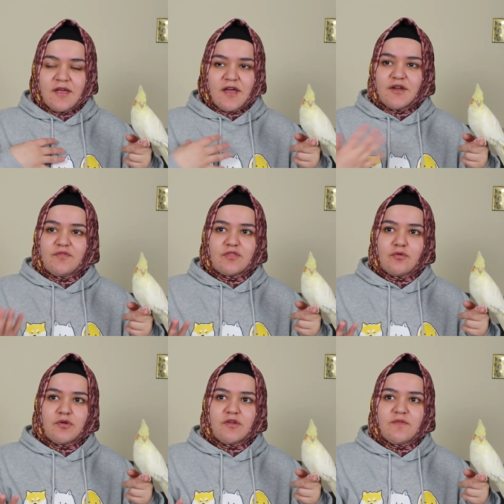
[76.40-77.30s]
and if it's
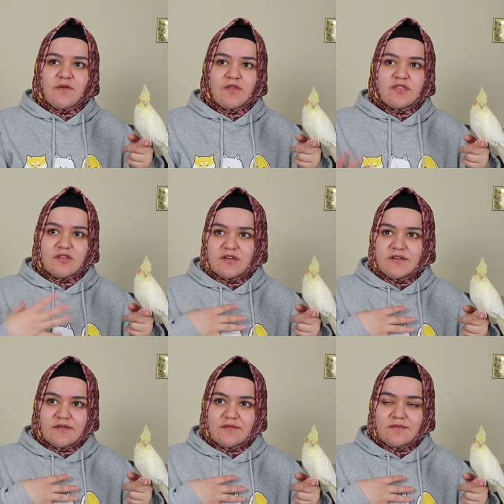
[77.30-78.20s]
only very
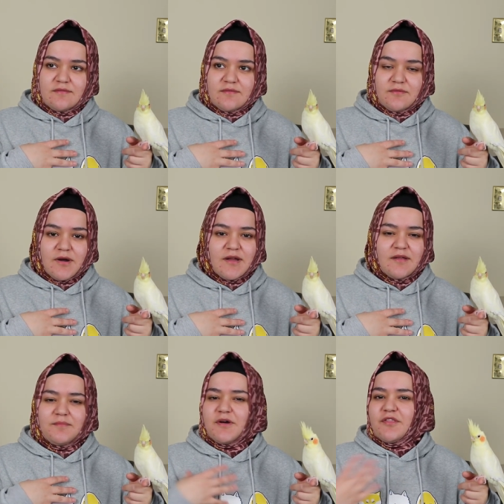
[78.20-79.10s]
sudden,
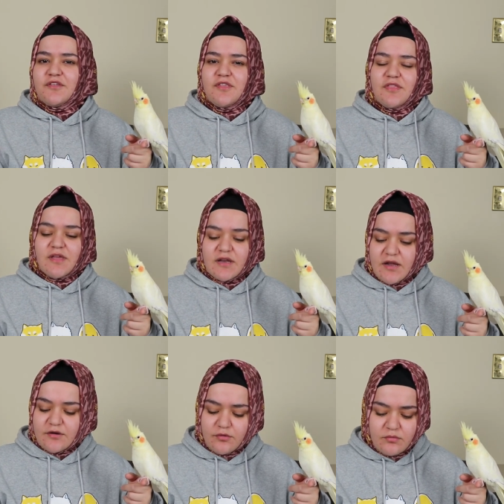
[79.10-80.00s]
right? But other than that,
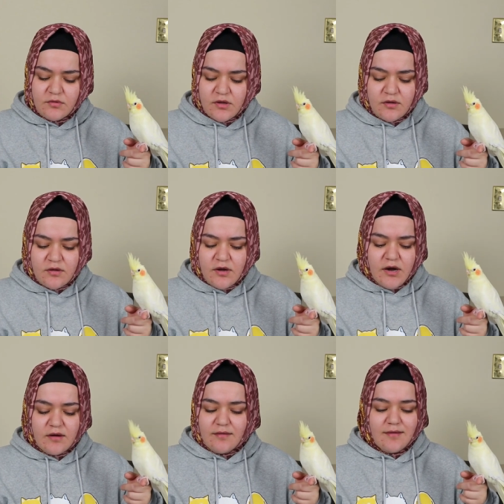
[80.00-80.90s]
I don't.
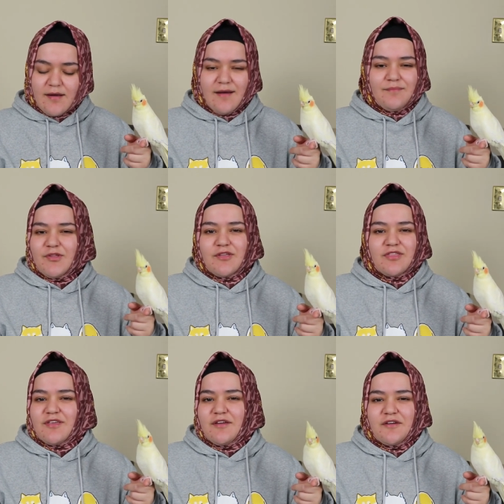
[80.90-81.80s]
I I'm not
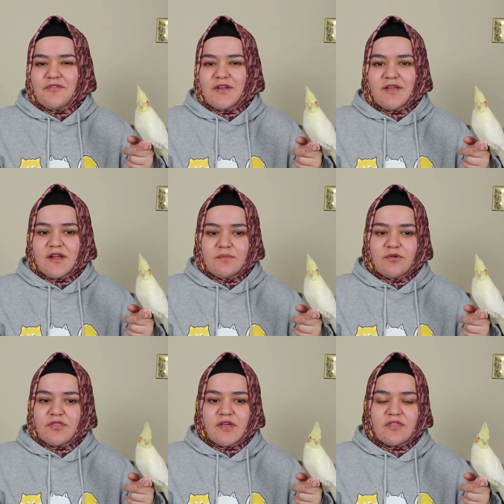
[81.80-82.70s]
scared of any
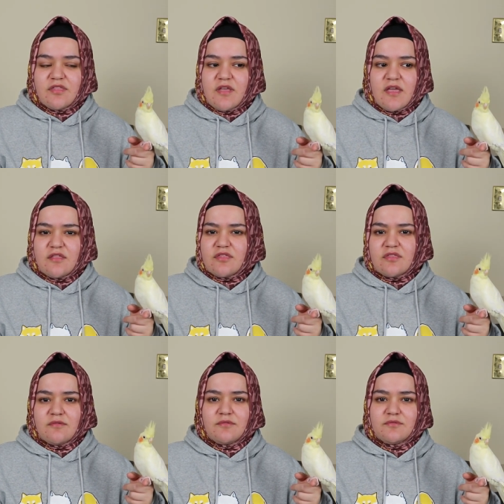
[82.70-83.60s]
animals like snakes.
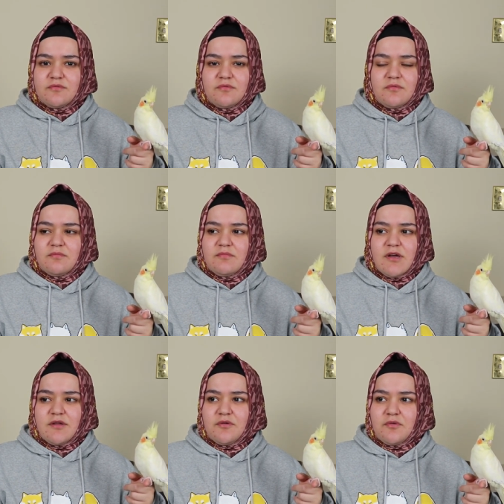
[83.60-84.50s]

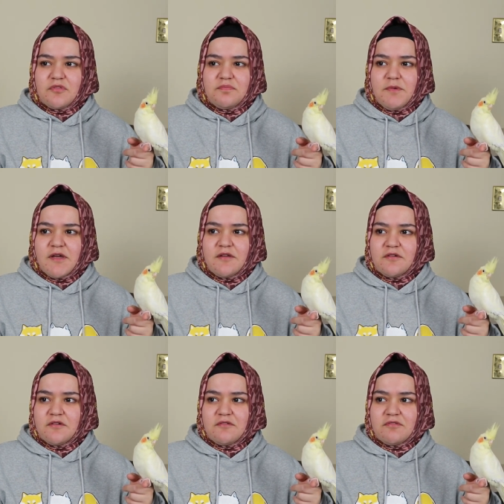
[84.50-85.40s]
I don't know
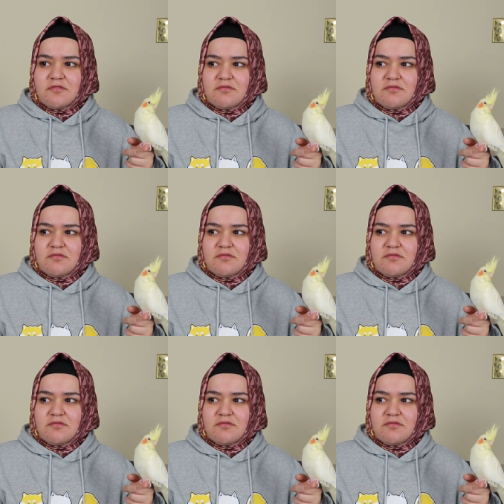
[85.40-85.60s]
spiders